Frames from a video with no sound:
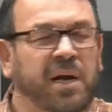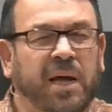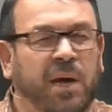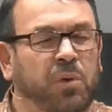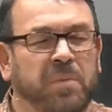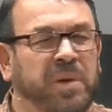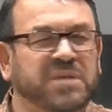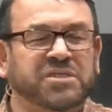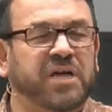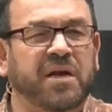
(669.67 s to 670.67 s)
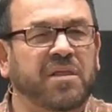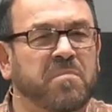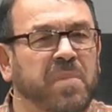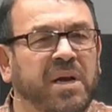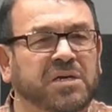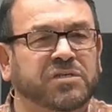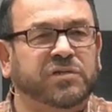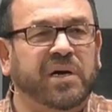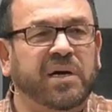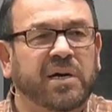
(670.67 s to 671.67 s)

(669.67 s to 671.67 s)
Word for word: It would have been a son in the ministry.